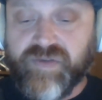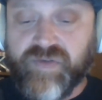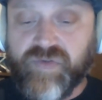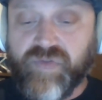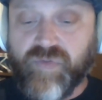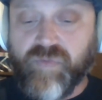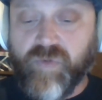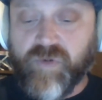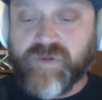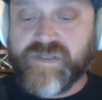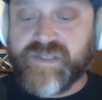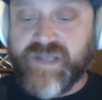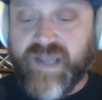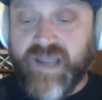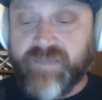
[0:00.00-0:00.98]
The roar
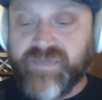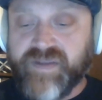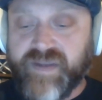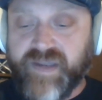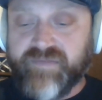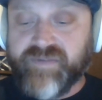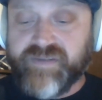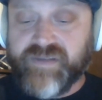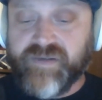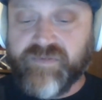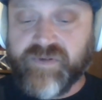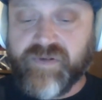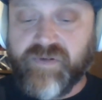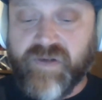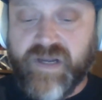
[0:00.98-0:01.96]
stopped and everything
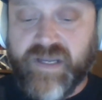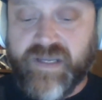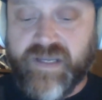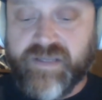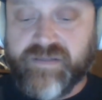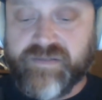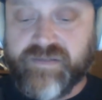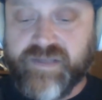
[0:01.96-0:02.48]
went quiet.